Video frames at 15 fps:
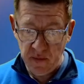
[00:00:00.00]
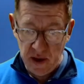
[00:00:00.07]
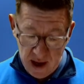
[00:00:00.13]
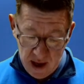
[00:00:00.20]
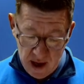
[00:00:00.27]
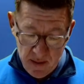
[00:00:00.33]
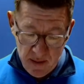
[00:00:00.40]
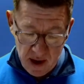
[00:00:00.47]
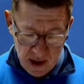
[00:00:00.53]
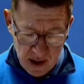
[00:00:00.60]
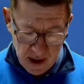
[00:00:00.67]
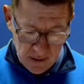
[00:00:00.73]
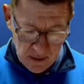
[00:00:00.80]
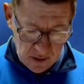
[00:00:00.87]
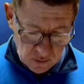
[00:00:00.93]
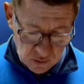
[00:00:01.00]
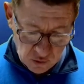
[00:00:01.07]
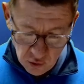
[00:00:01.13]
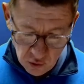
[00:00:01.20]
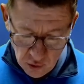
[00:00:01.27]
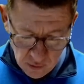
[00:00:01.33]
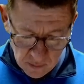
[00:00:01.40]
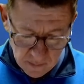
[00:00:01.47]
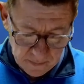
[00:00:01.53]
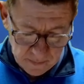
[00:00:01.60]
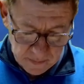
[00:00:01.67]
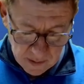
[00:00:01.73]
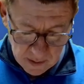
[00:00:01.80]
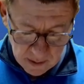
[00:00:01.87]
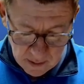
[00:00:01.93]
any bit of nylon will do.
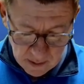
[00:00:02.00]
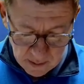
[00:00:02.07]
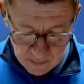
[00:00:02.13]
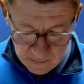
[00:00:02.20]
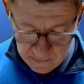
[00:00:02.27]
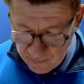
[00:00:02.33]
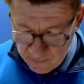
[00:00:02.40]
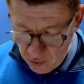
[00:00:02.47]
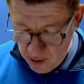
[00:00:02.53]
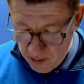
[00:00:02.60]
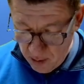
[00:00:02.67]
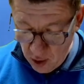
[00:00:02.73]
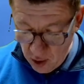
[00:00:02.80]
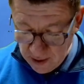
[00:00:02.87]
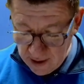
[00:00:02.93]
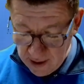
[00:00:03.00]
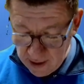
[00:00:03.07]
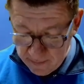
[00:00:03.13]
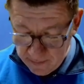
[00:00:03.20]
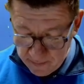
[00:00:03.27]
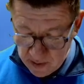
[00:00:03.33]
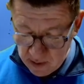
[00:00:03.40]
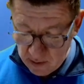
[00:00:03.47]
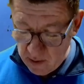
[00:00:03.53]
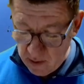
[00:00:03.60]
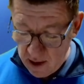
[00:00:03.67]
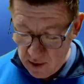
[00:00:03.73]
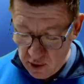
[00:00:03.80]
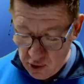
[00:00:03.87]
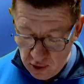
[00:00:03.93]
For the body, we
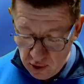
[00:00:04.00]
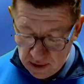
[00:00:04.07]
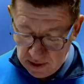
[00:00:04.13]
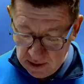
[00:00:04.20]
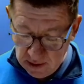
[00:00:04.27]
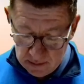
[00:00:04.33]
are using